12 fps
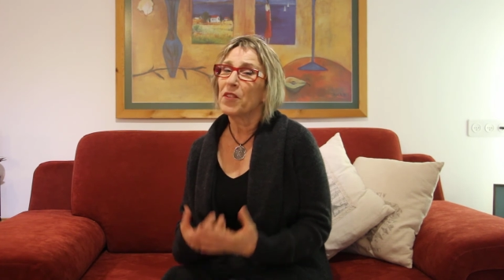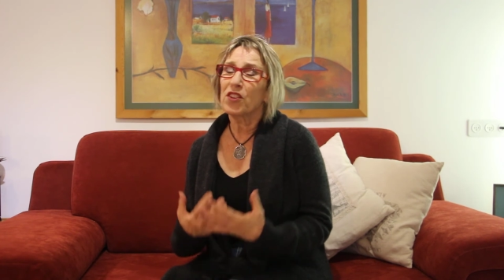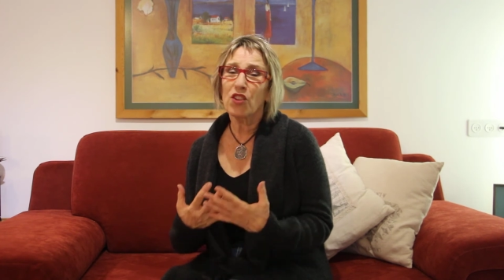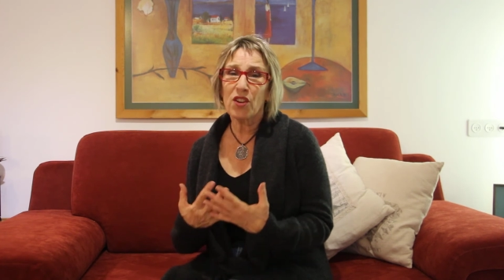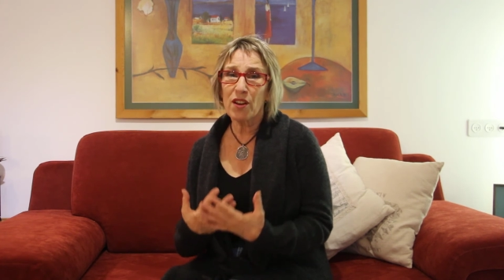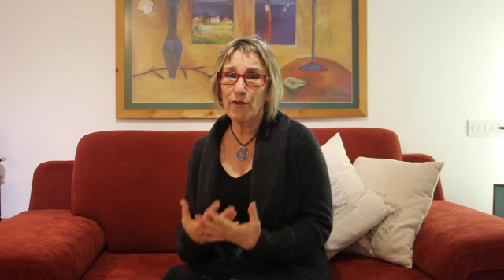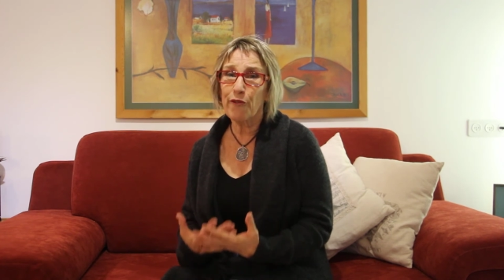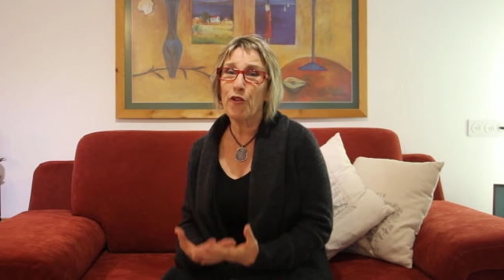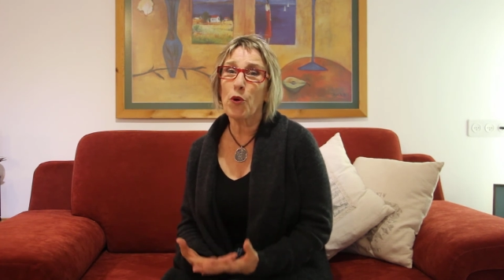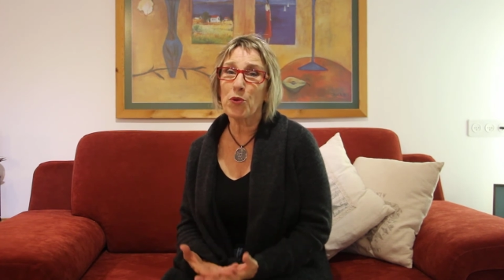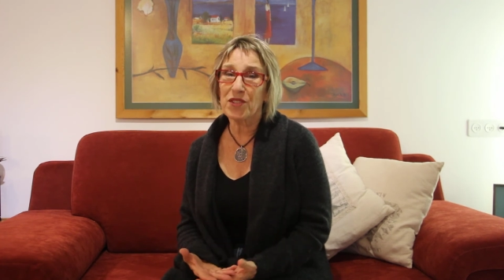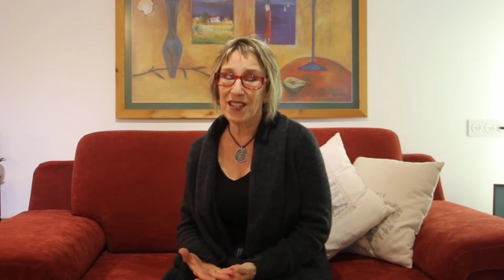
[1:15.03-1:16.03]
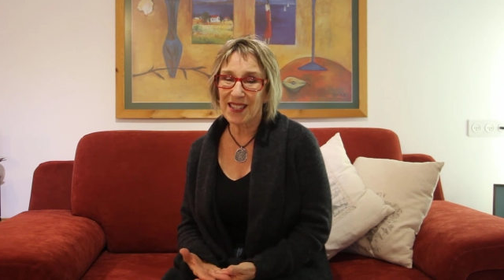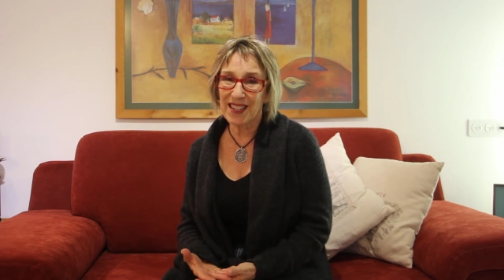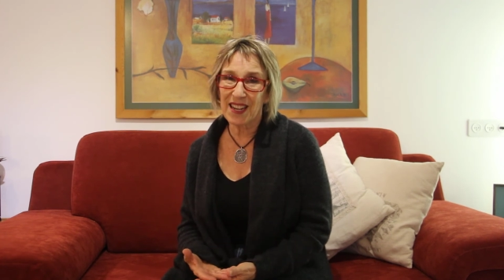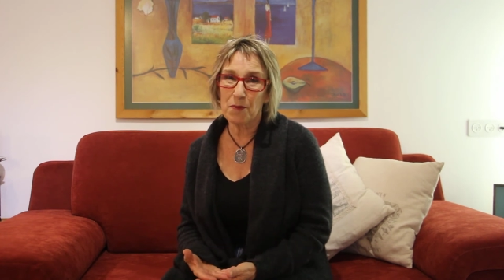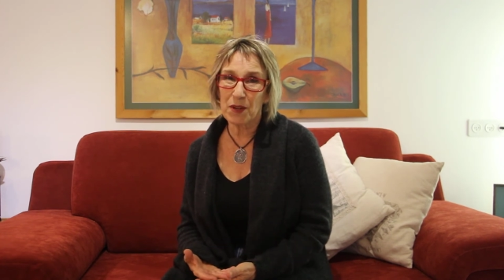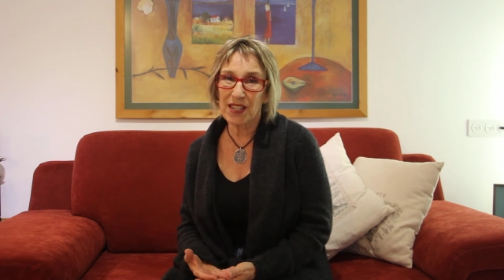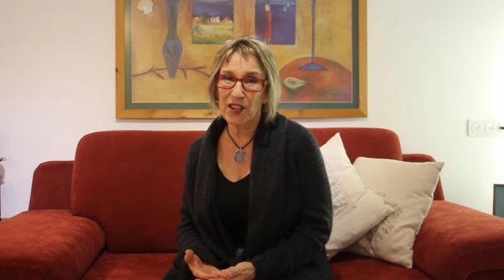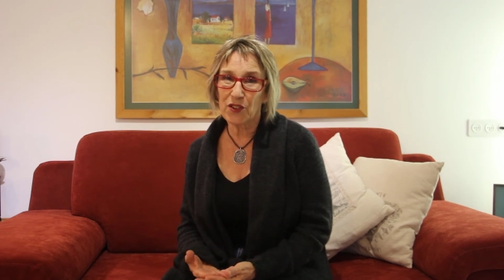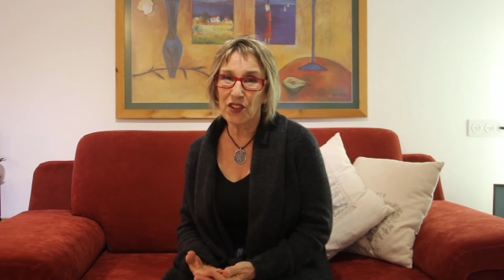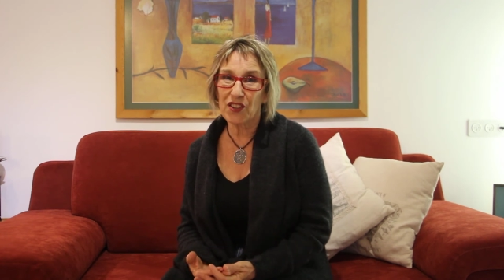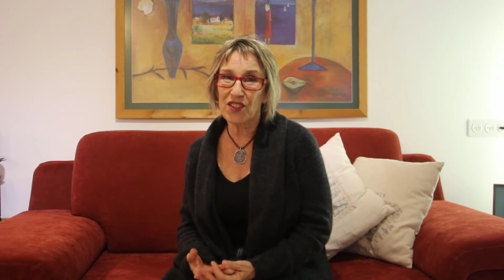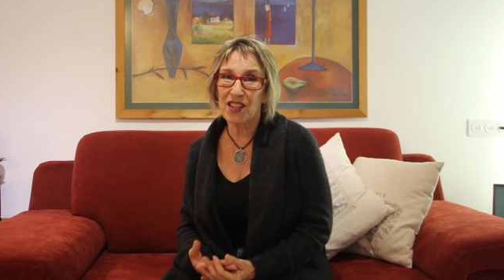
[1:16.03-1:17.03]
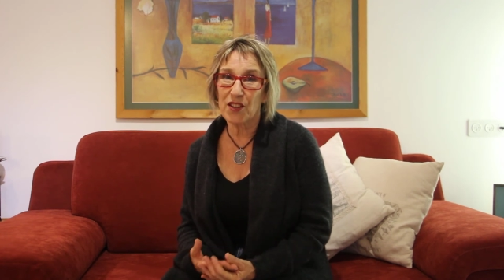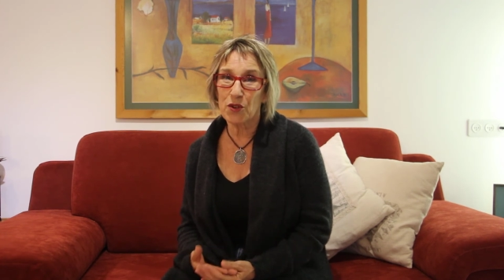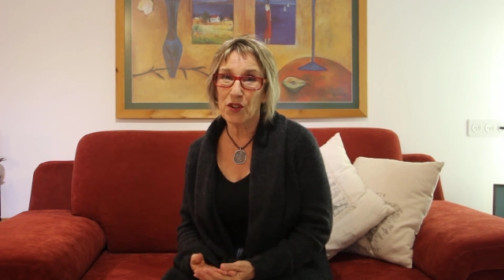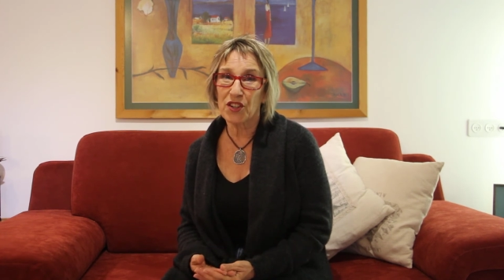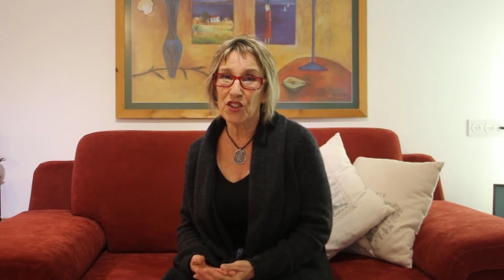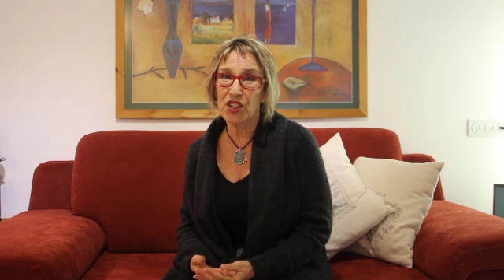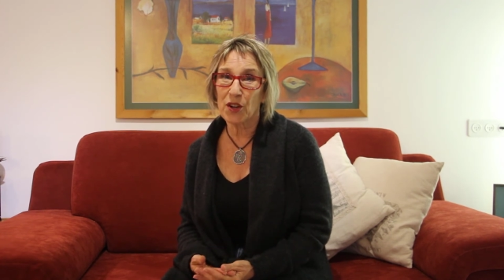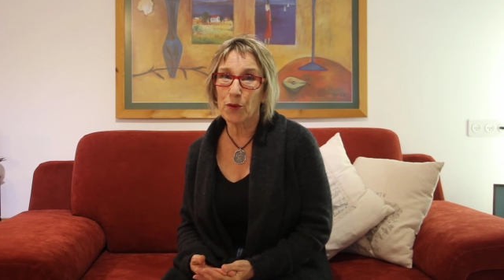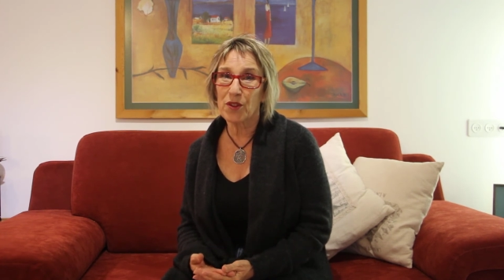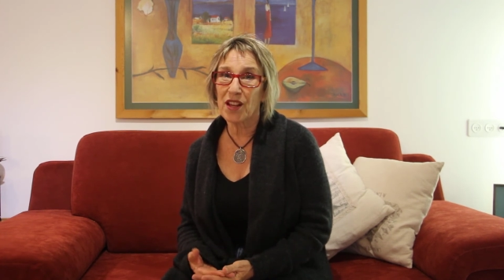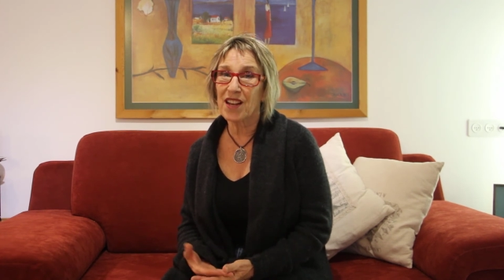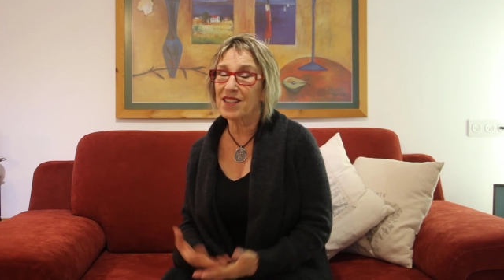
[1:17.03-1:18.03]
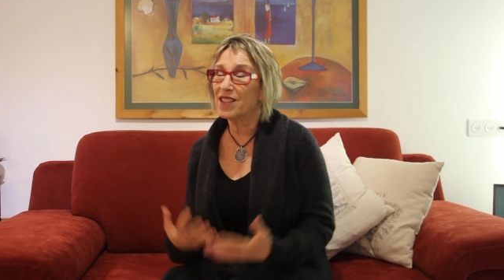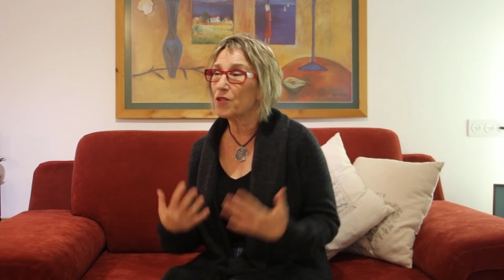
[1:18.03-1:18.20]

Looking forward to seeing materials that you can share with us,